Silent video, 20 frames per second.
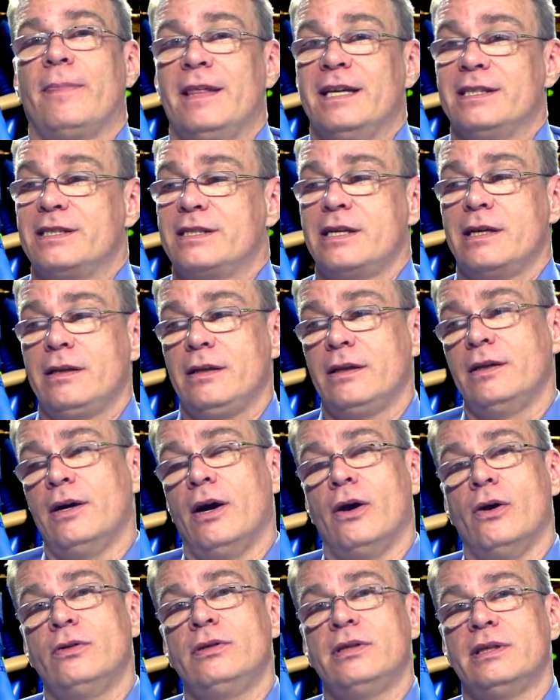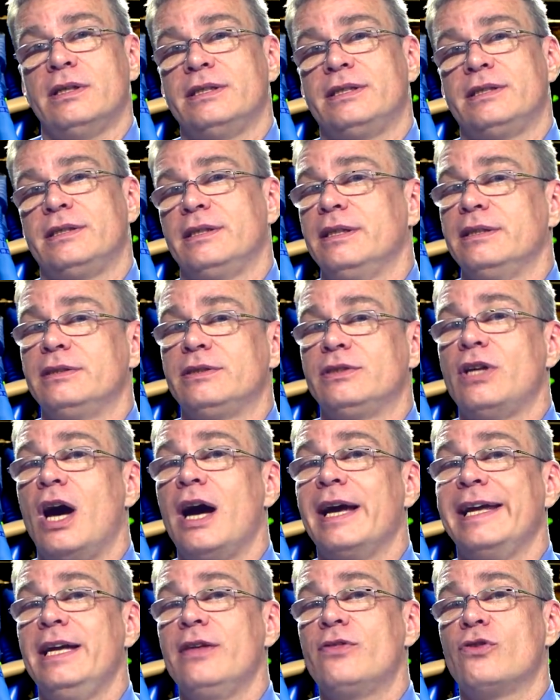It's still a node. It's, it's
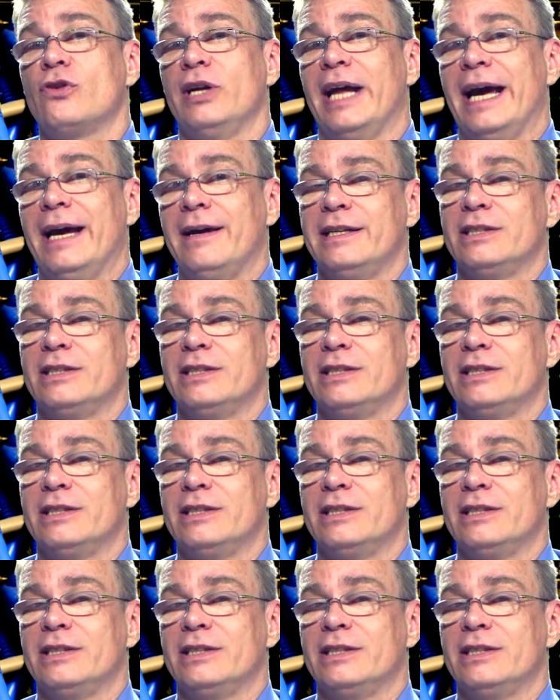not Ethernet.